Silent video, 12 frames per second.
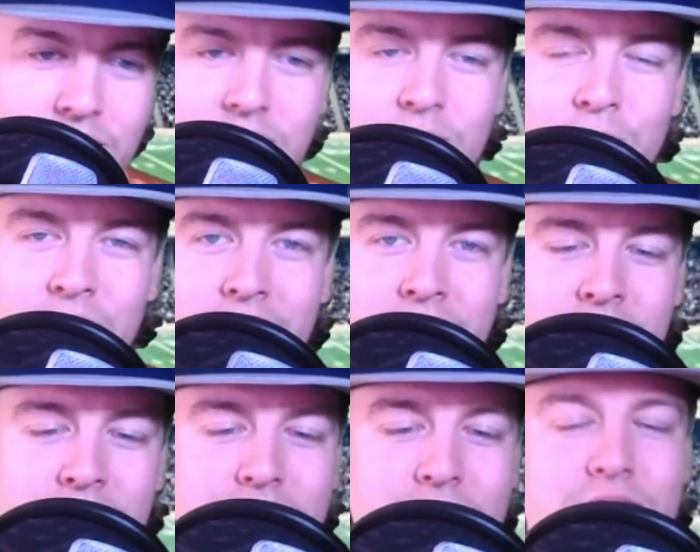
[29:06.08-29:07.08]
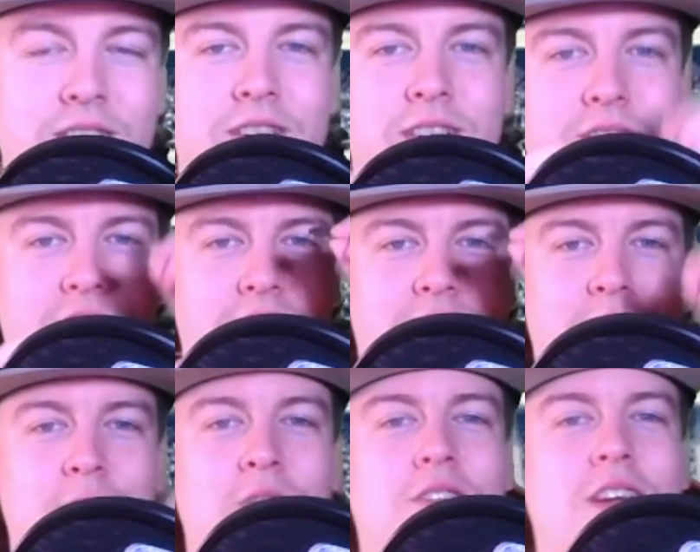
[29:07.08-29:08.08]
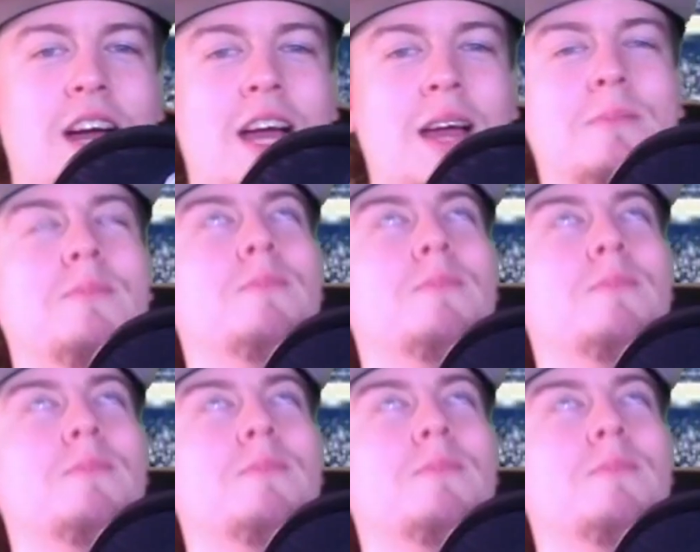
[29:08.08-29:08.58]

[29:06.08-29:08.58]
right here. Real time.